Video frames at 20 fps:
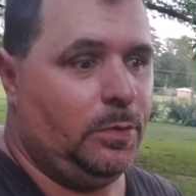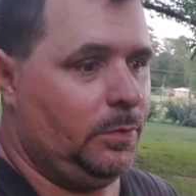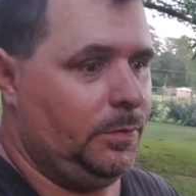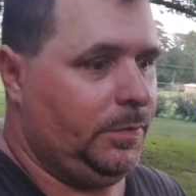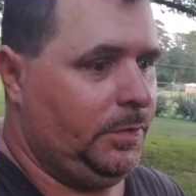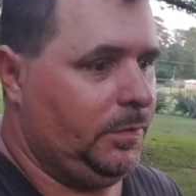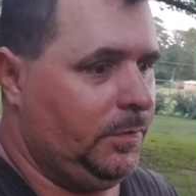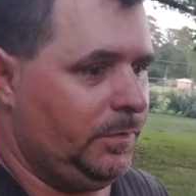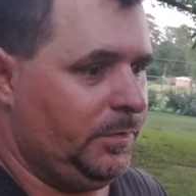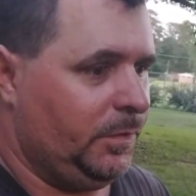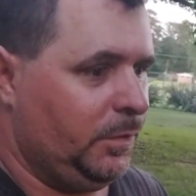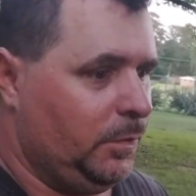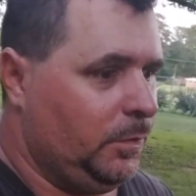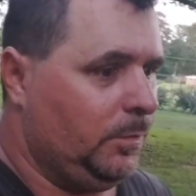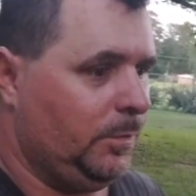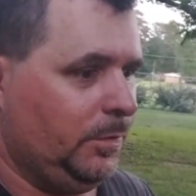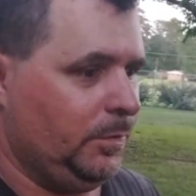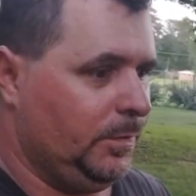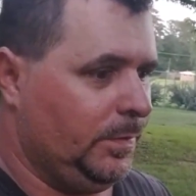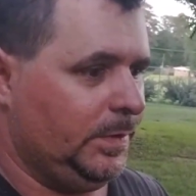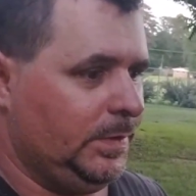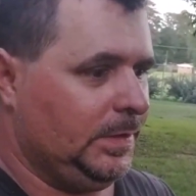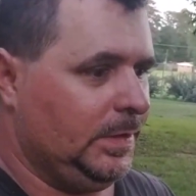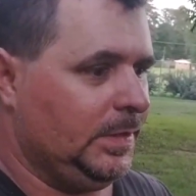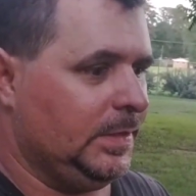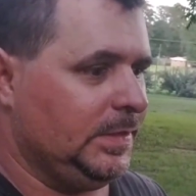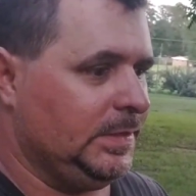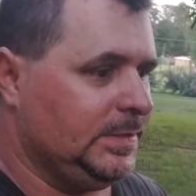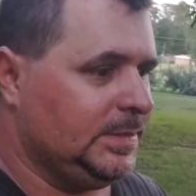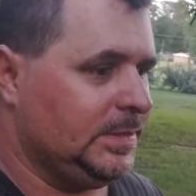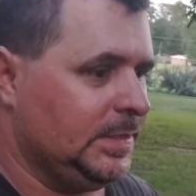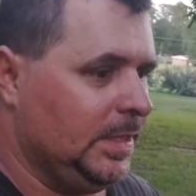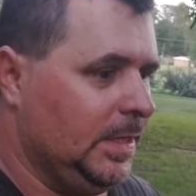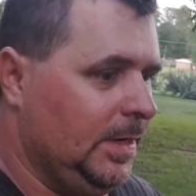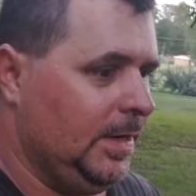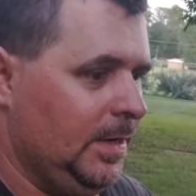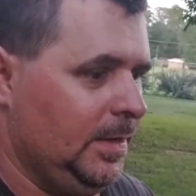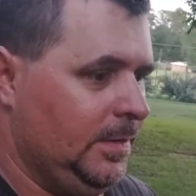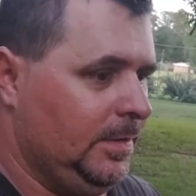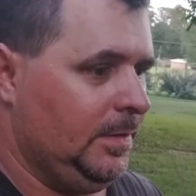on YouTube doing this,
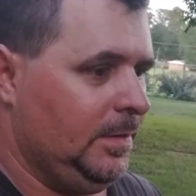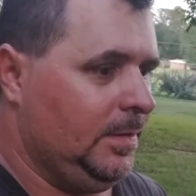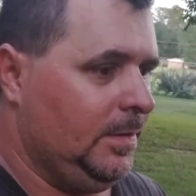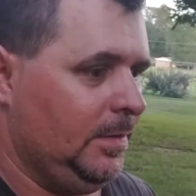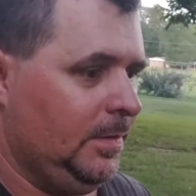and